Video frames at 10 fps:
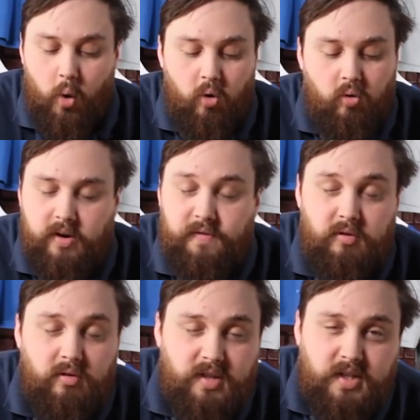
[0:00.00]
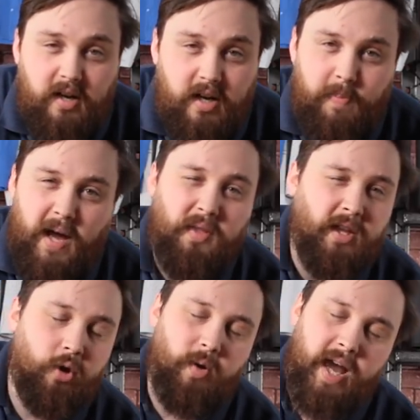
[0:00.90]
Or if you're on side mount,
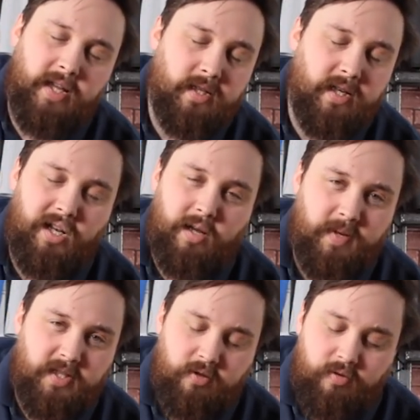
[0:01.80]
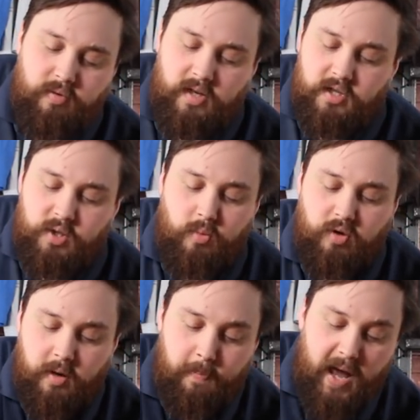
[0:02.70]
then you can sort of clip it to the small
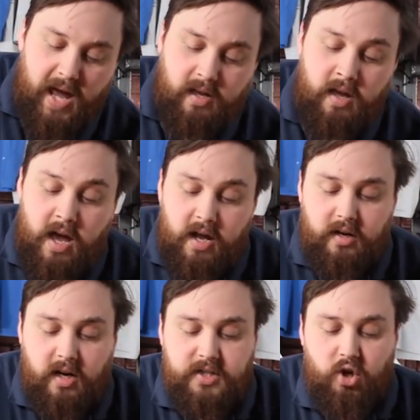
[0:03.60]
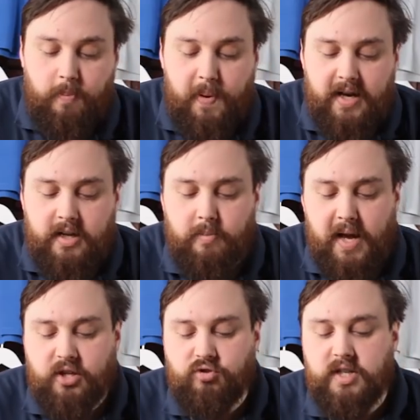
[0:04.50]
of your back. Nice compact little
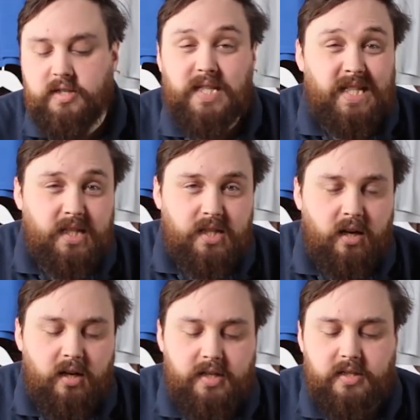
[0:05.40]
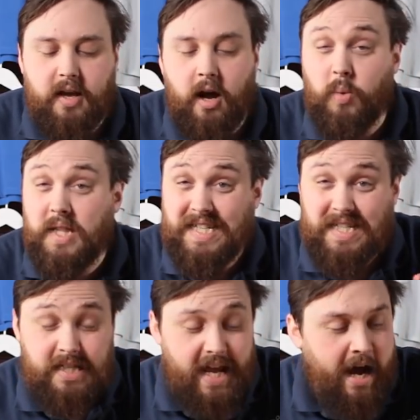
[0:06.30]
battery, decent size with a
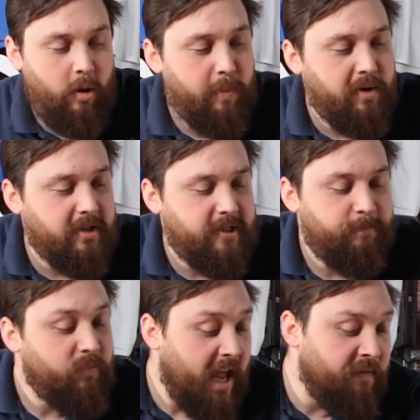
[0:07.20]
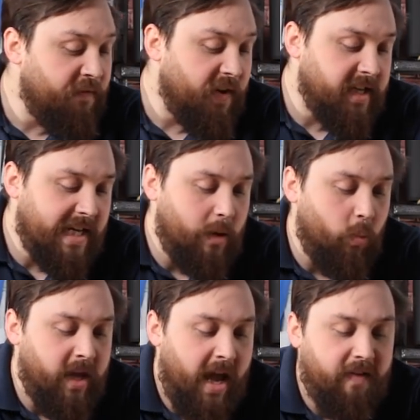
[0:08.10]
decent output. And finally,
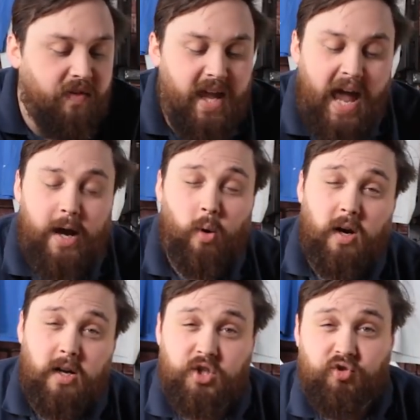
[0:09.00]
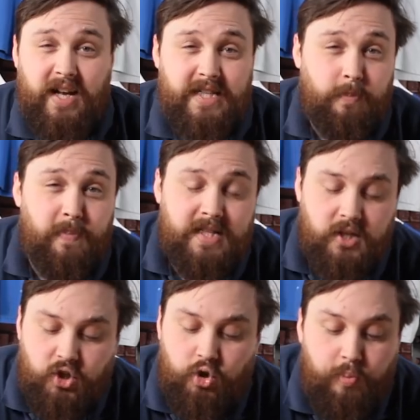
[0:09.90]
we have the Aqualung
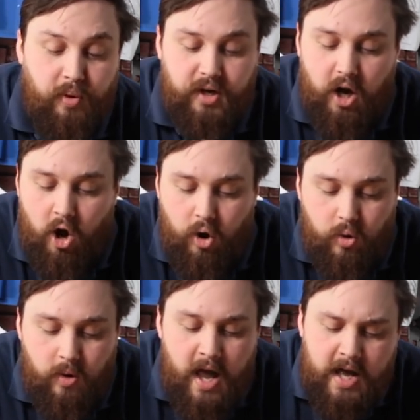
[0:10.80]
Transmitter 2.0.